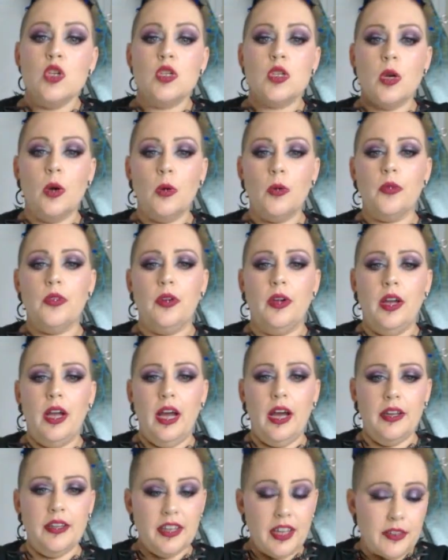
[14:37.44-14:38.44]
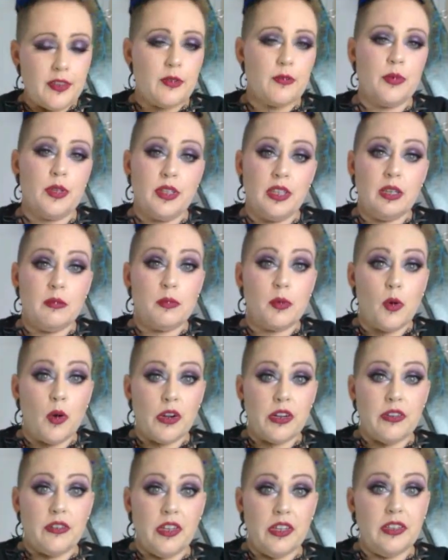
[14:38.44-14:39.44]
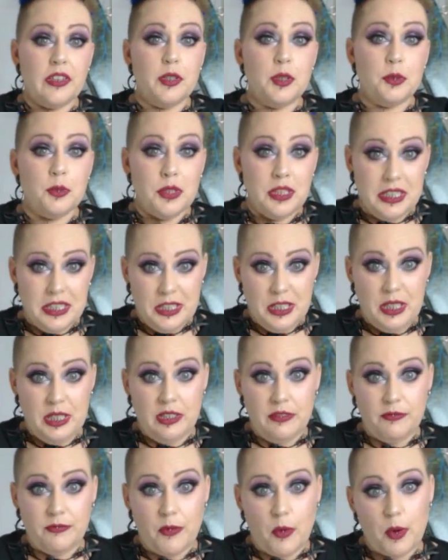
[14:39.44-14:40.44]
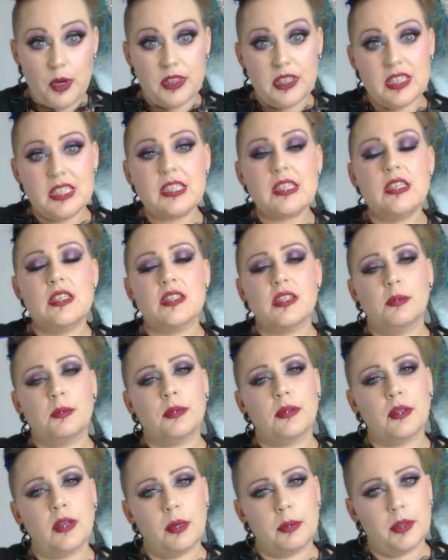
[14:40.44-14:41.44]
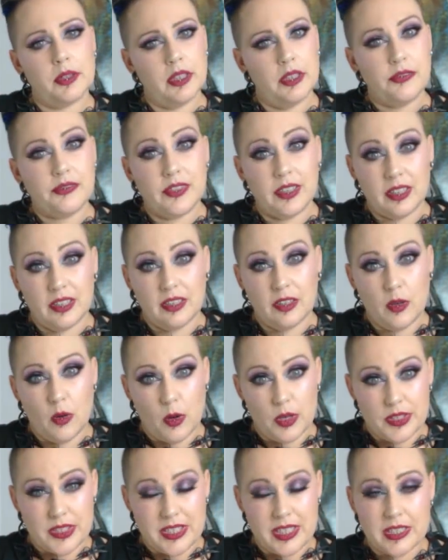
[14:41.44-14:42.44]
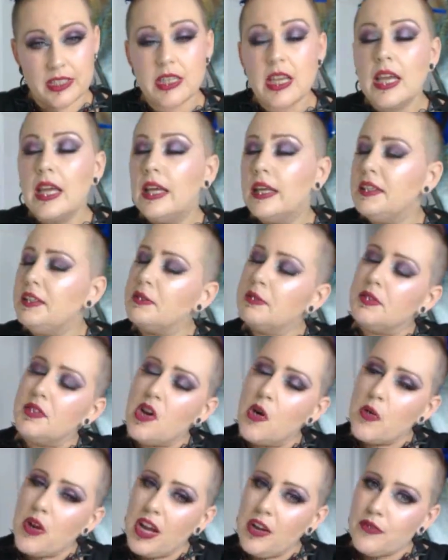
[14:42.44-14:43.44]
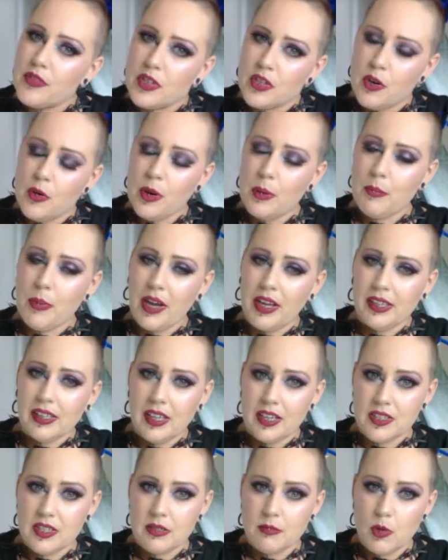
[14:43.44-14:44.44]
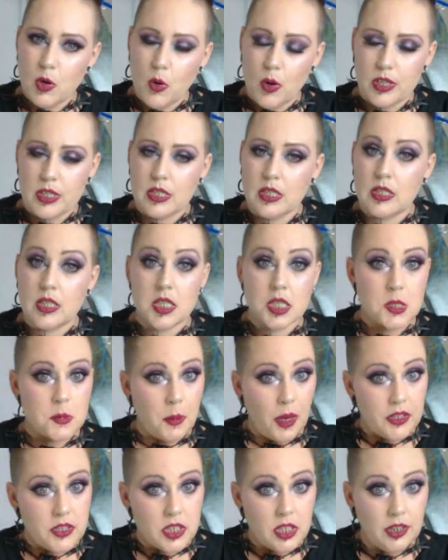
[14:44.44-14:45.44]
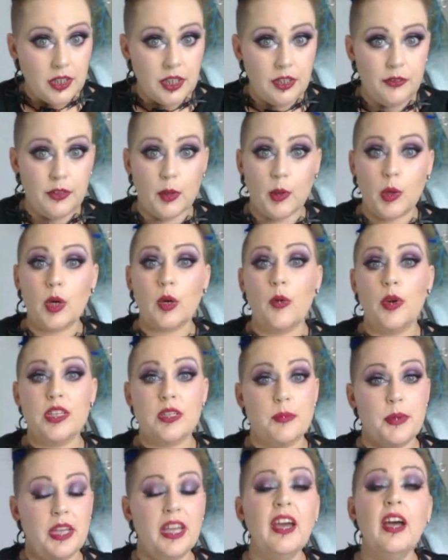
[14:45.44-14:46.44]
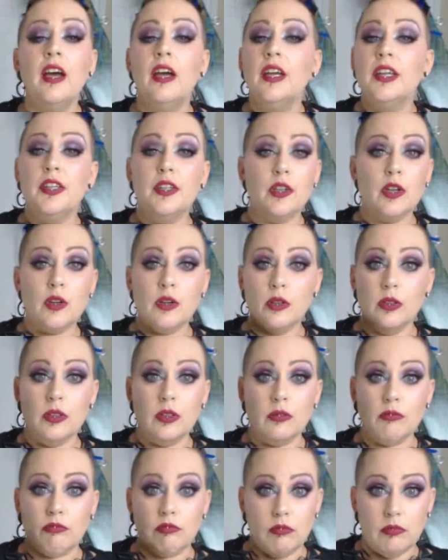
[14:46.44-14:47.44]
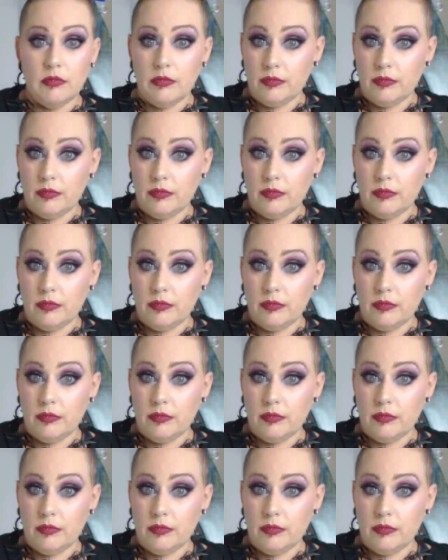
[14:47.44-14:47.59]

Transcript: So another really important thing that you need for this is a properly fitted corset. You don't have to go and buy custom corsets, especially if you are going to be, you know,